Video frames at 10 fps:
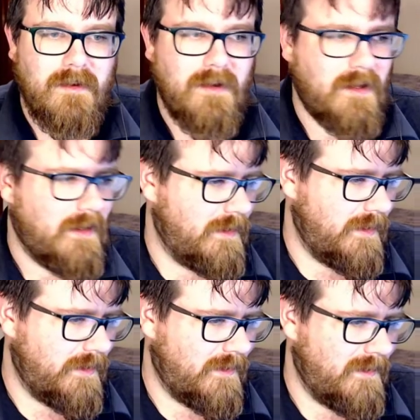Uh,
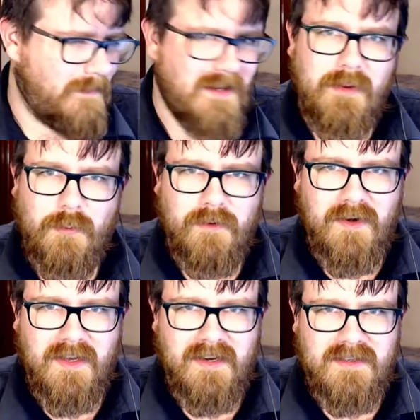and I believe we're
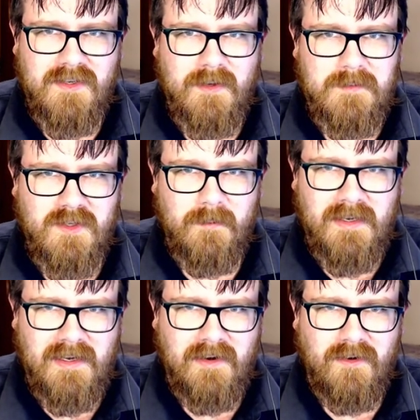running out of time, so I better
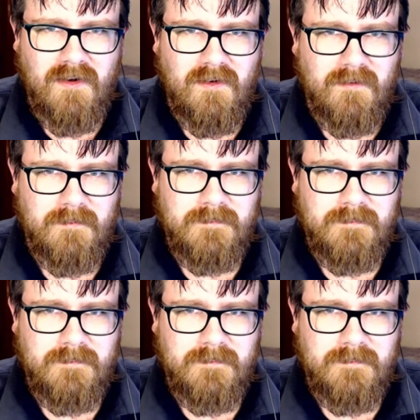hurry along.